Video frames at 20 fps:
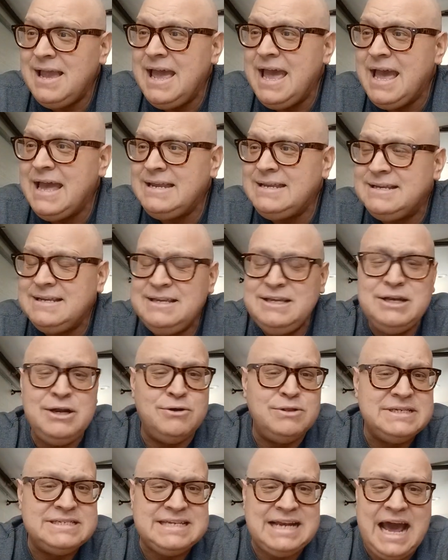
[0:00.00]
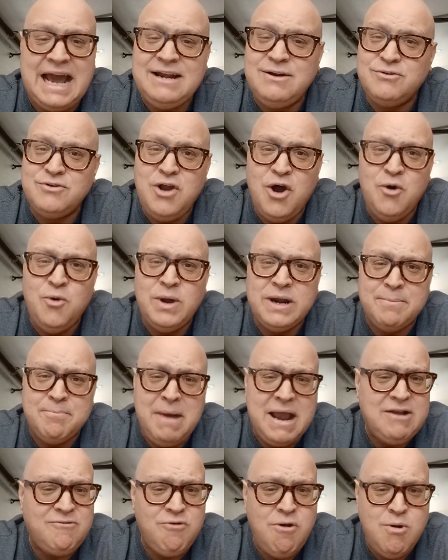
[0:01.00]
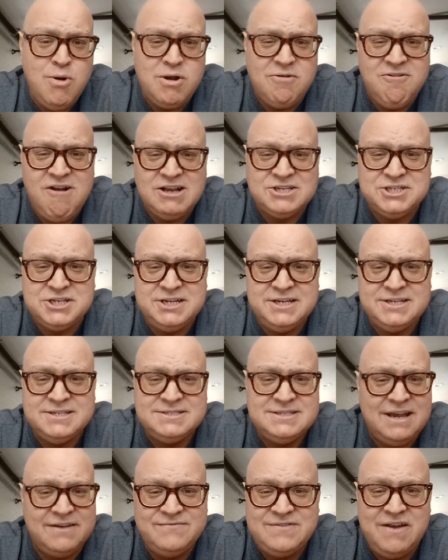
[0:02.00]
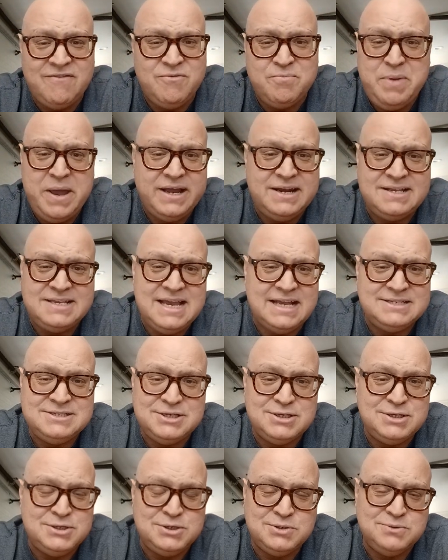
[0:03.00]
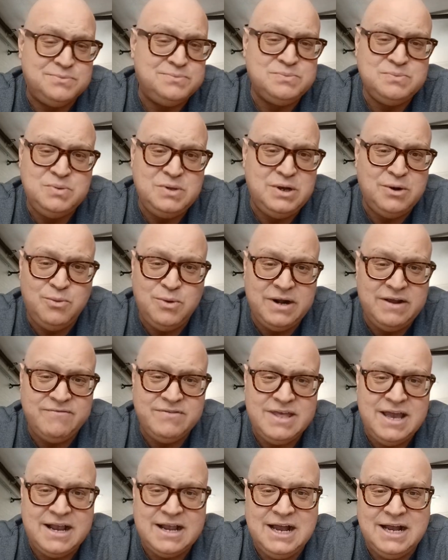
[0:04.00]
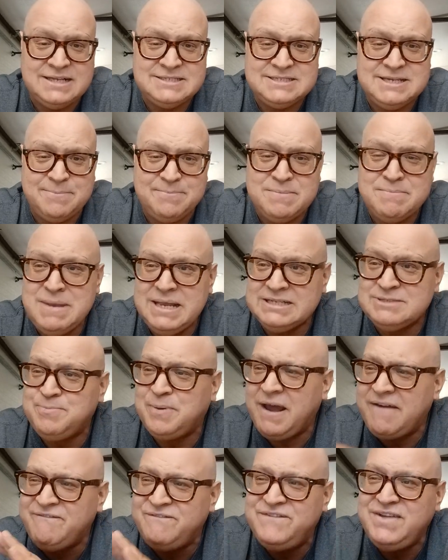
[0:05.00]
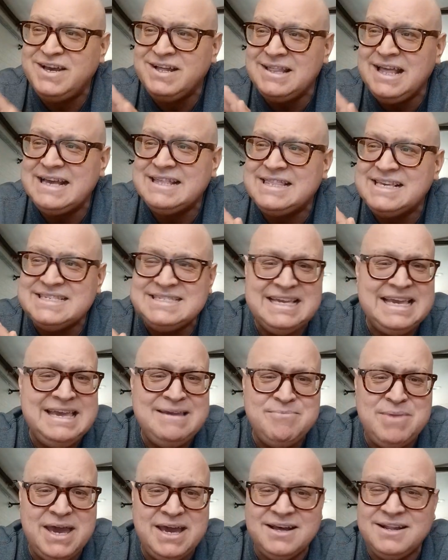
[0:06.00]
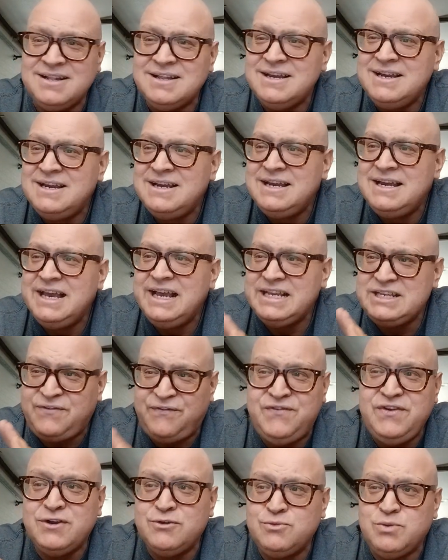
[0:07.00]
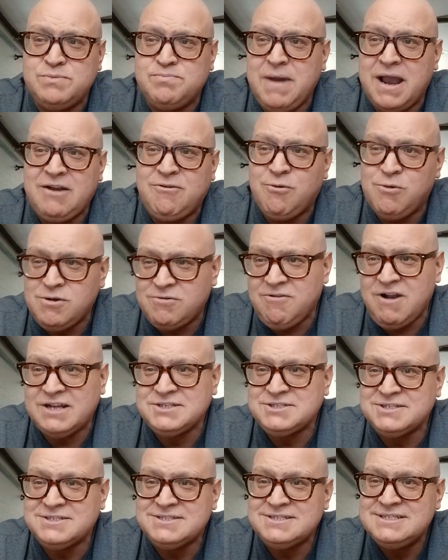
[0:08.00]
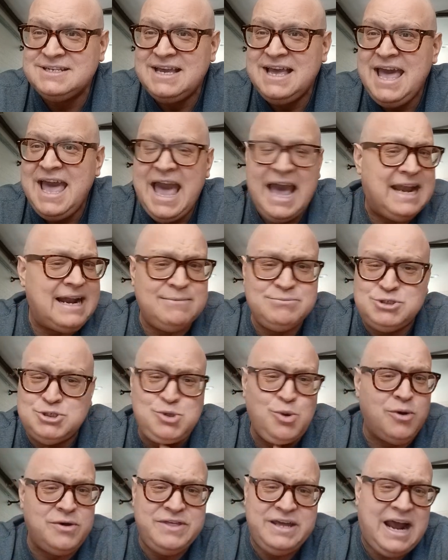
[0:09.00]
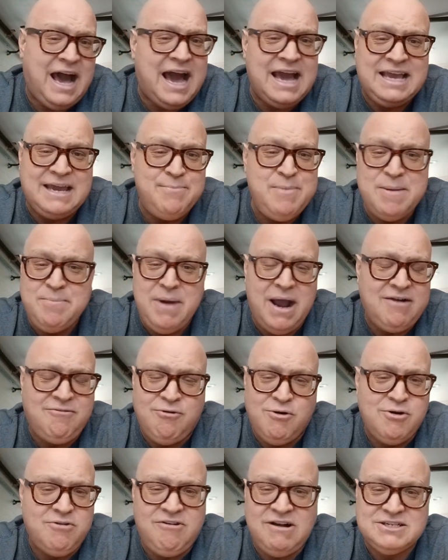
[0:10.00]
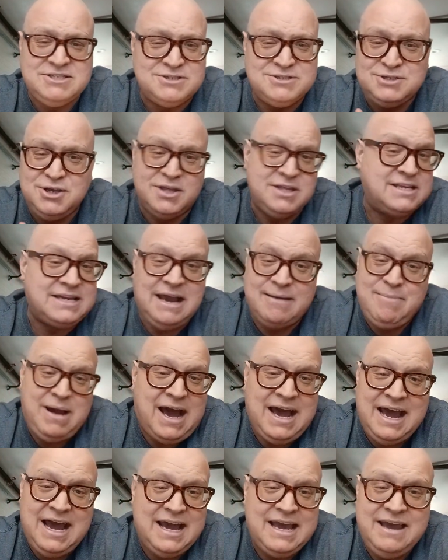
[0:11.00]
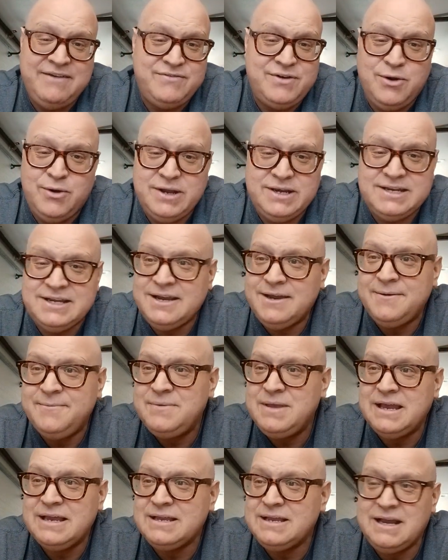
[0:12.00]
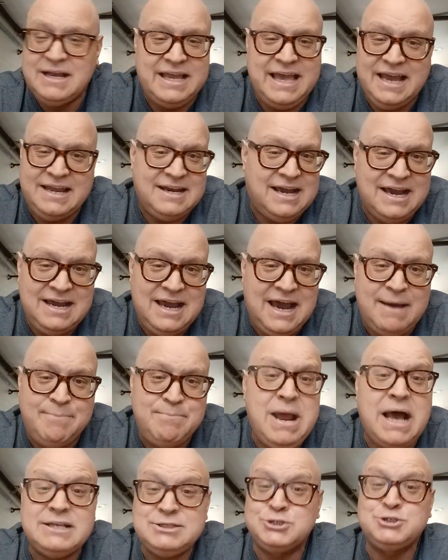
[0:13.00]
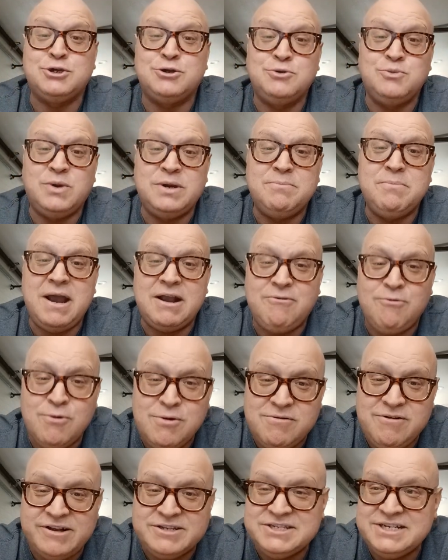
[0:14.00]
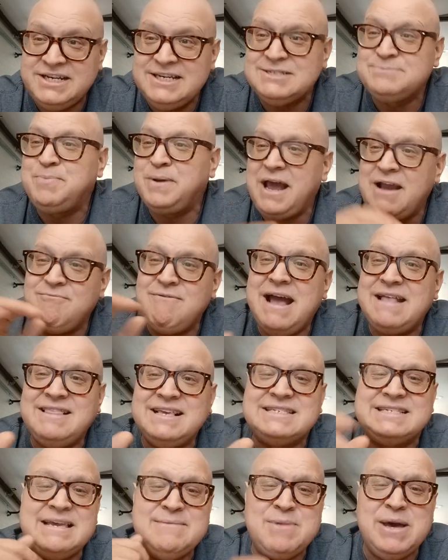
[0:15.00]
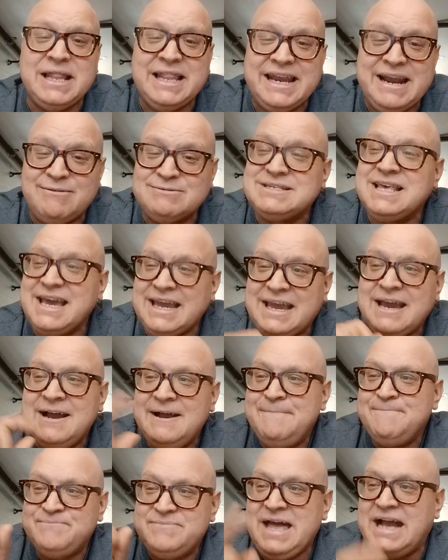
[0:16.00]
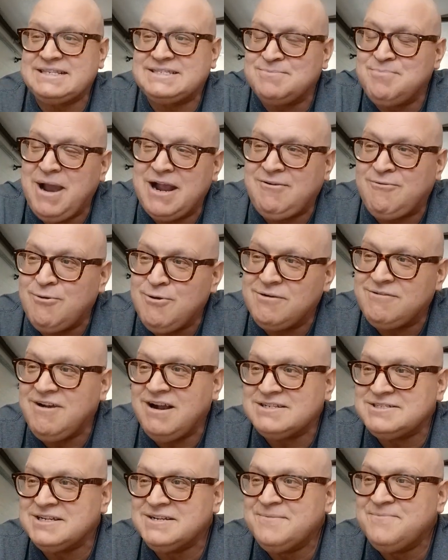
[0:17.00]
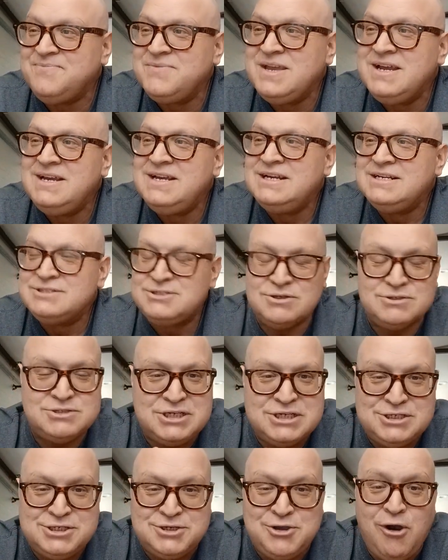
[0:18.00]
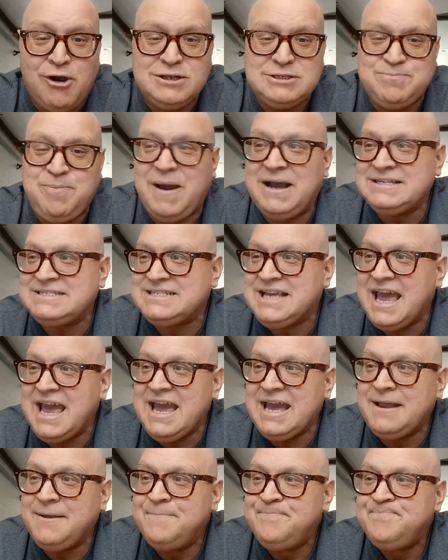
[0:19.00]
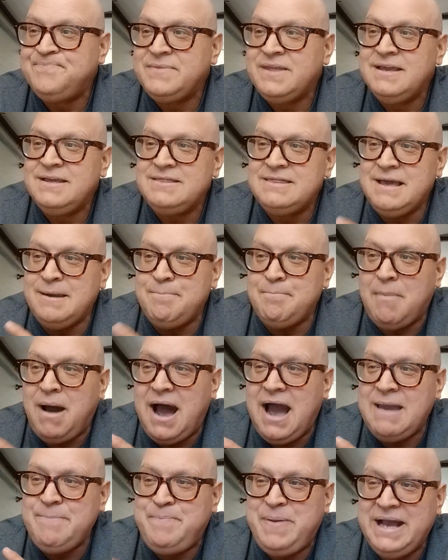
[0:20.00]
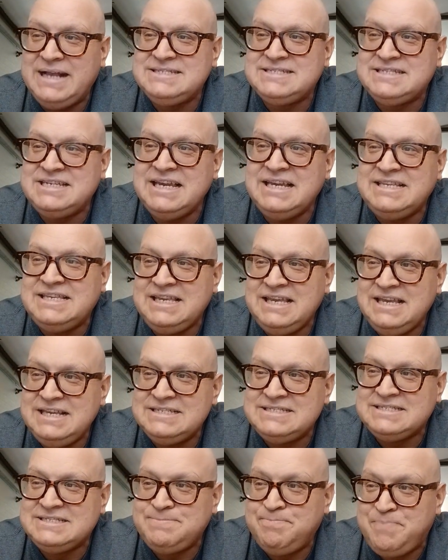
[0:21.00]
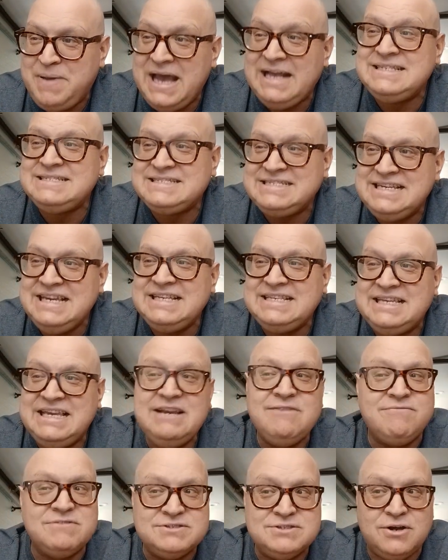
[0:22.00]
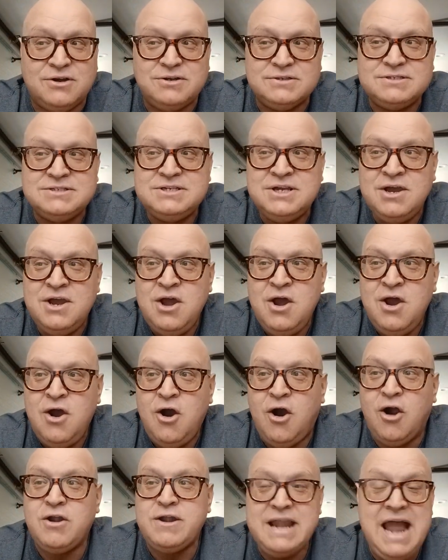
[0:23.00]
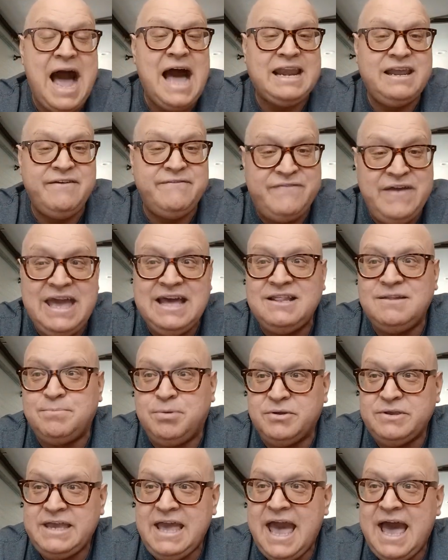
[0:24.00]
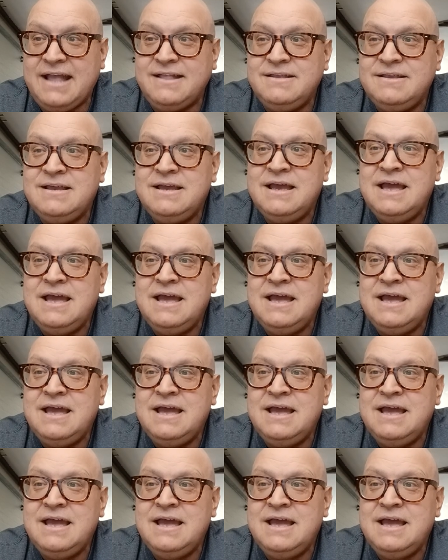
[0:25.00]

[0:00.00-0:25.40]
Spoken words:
And, listen, I don't know what a microaggression is. I've never paid attention to, whatever that concept means. But I feel like this email is filled with microaggressions. And I'm sure that I commit microaggressions all the time. I have no idea. I'm not certain what a microaggression is. But I read this email and I was like, that's a microaggression. So she starts by saying that my PET CT results are not available yet.